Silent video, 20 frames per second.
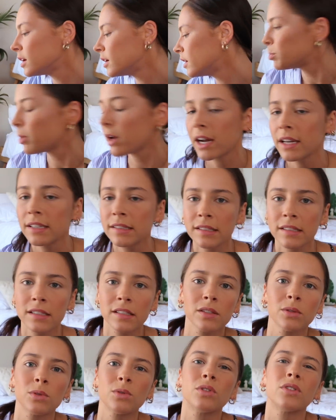
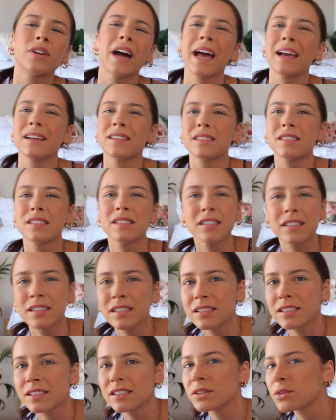depressed or
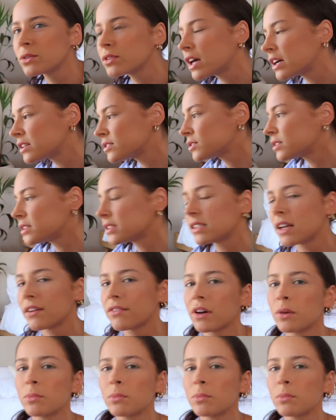anxious, all that sort of stuff.